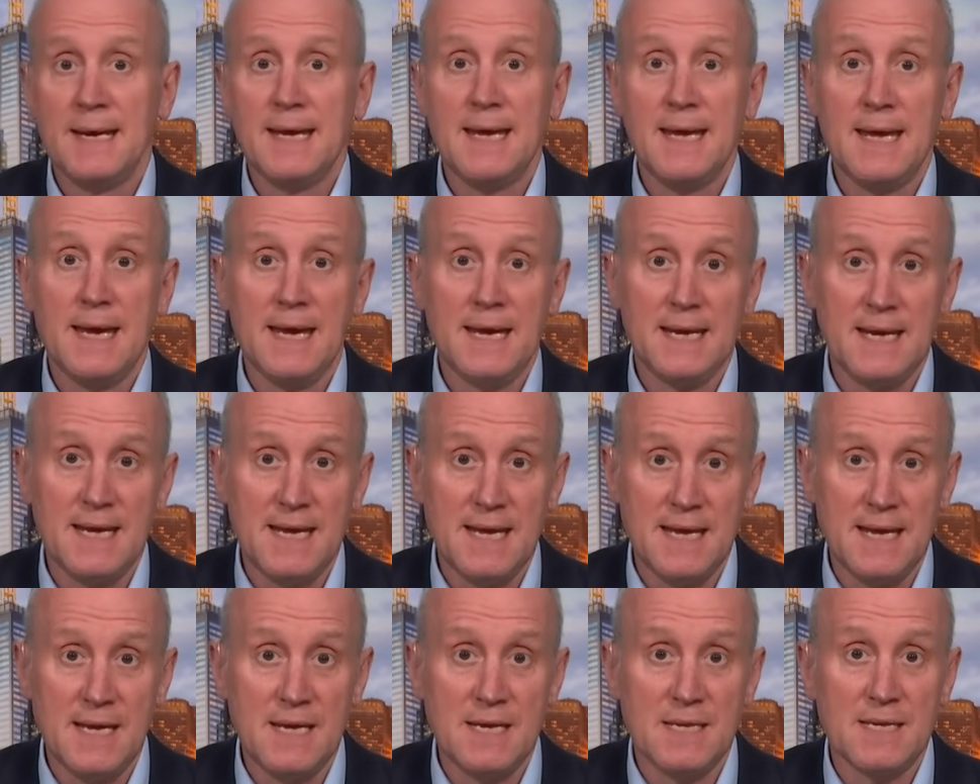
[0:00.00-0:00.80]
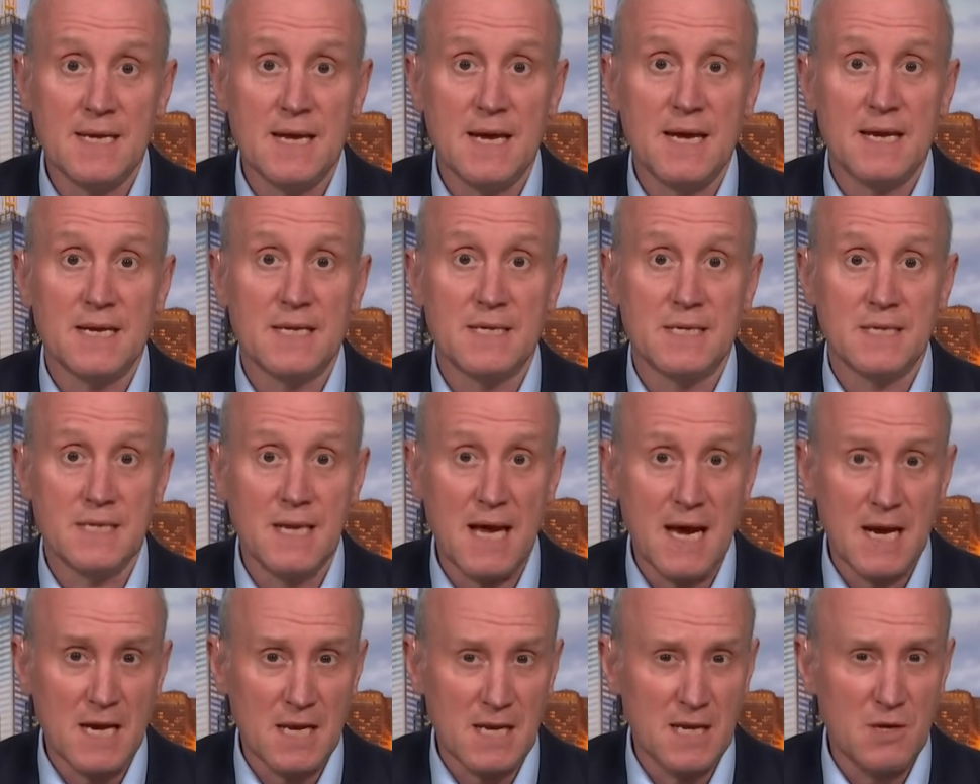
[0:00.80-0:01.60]
It is
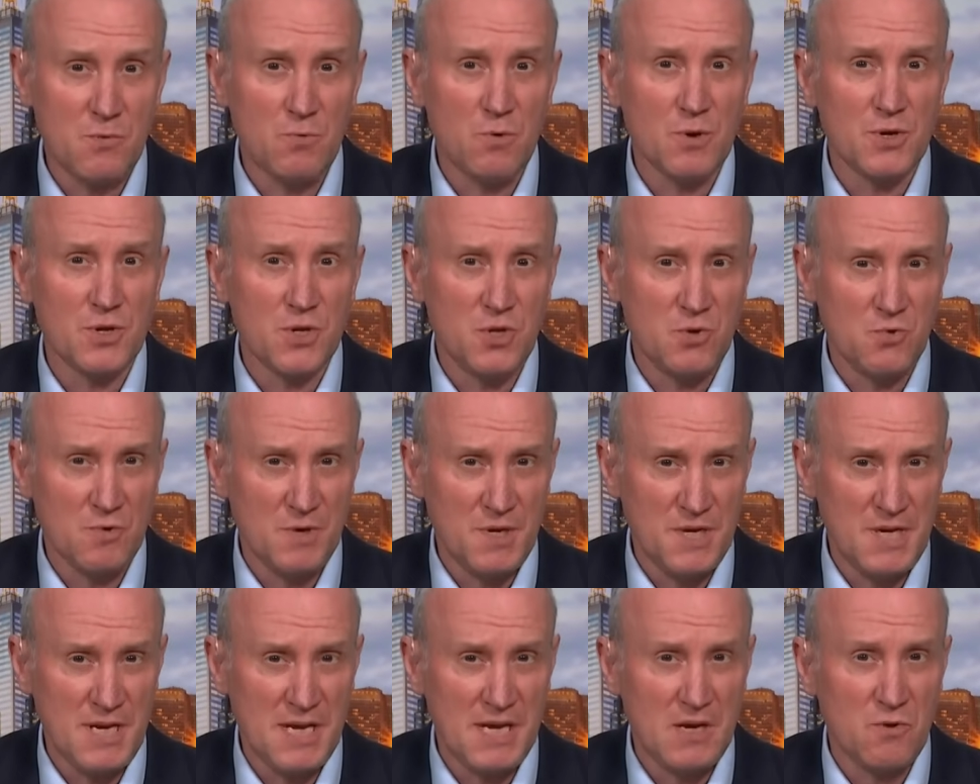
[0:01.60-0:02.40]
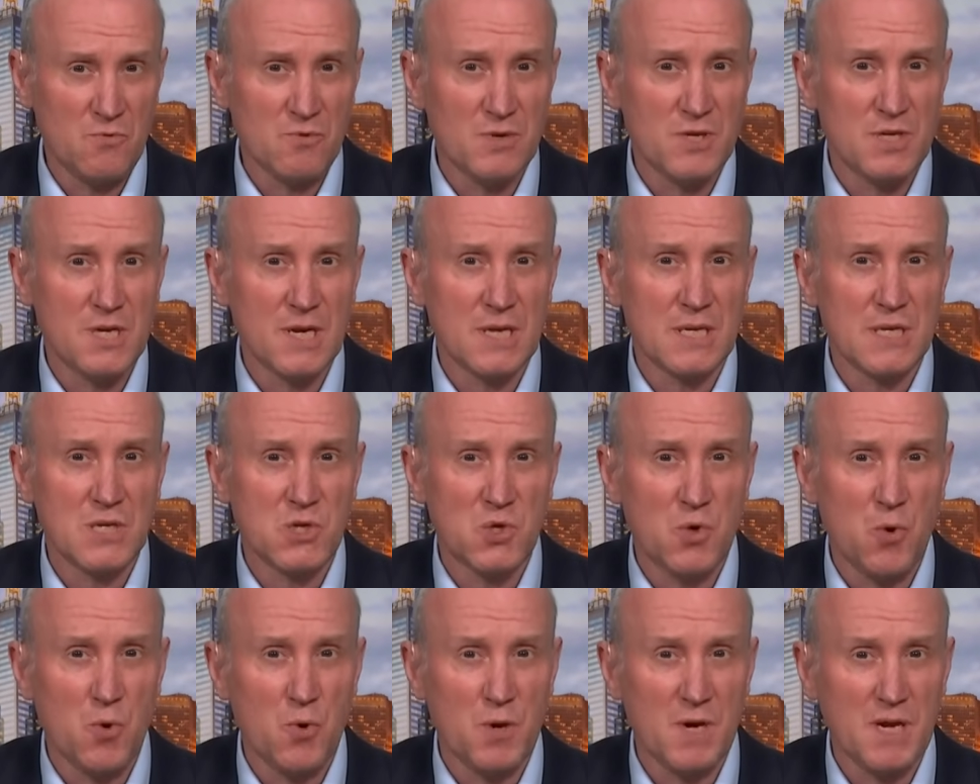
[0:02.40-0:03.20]
exactly what you and Nick were just
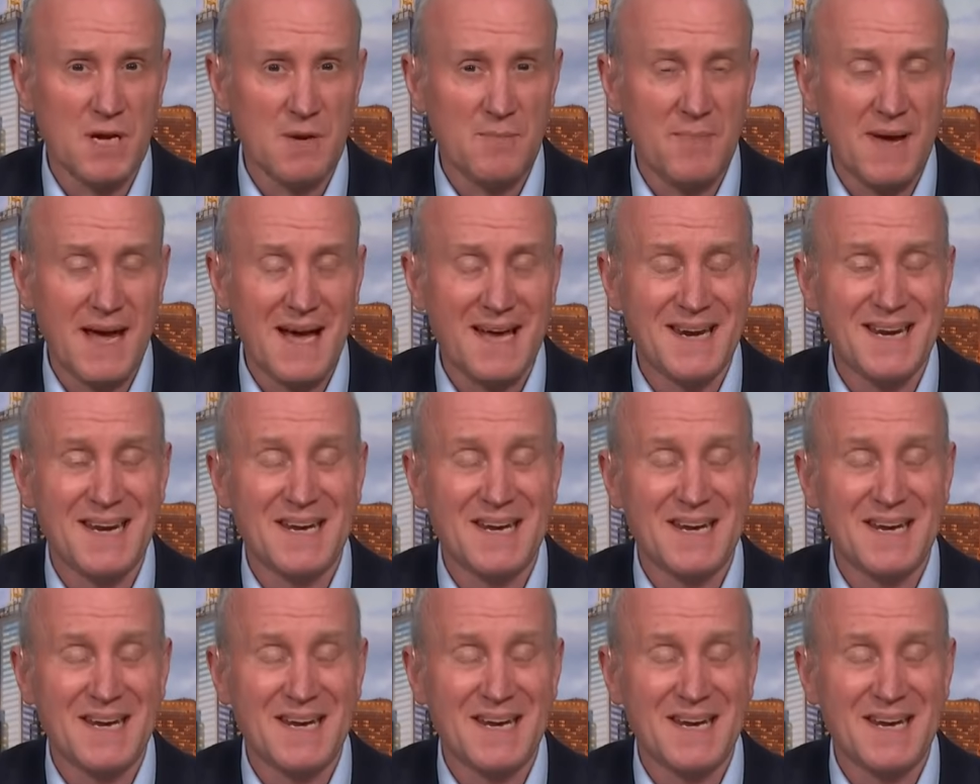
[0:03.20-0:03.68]
talking about.